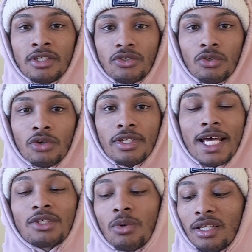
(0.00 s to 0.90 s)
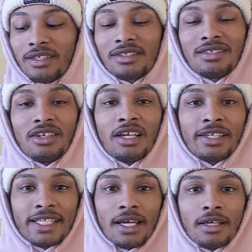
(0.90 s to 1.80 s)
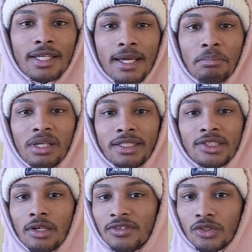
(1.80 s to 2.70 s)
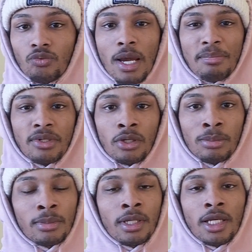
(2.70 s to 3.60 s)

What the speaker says: So that's why I like this leader. I like that play style, just ramping up.